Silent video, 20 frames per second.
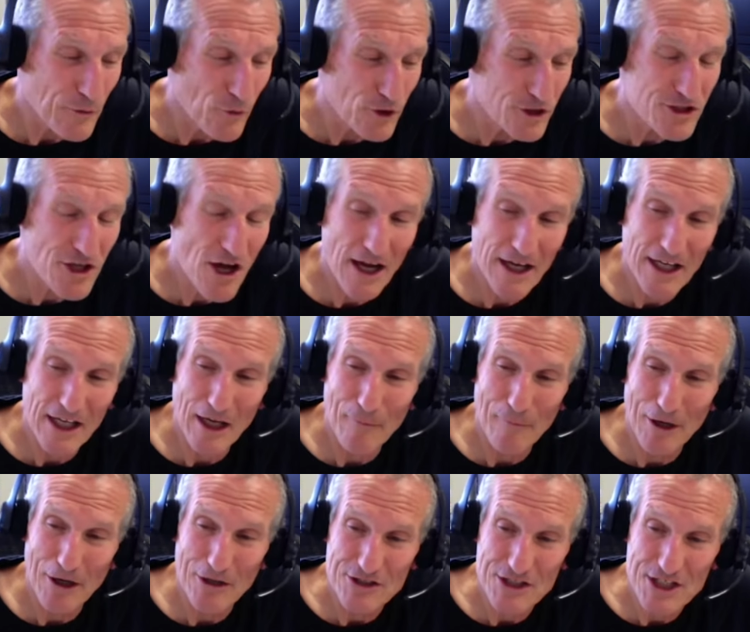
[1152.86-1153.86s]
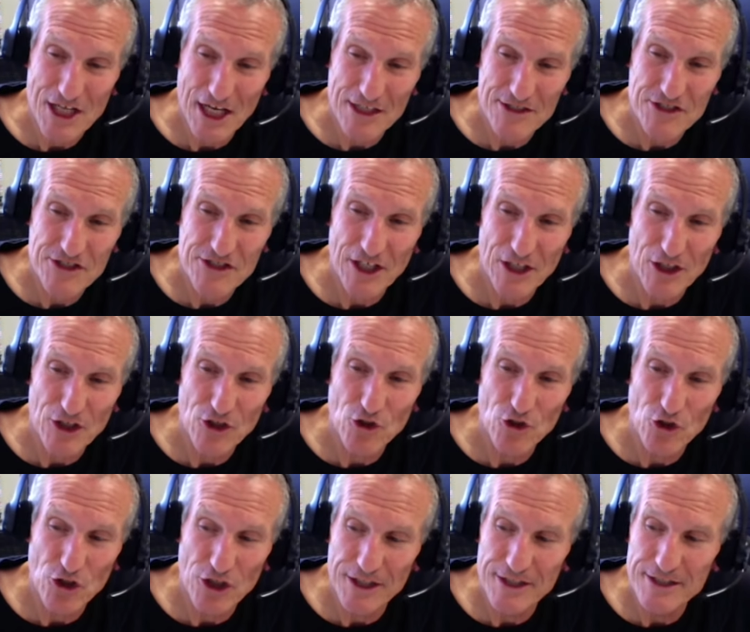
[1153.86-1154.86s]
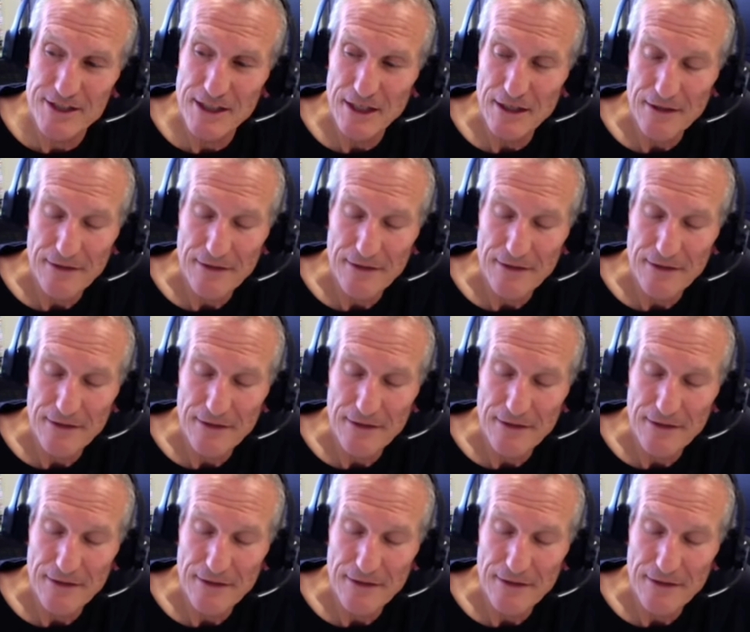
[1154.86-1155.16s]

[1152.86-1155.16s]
we're talking about tests that could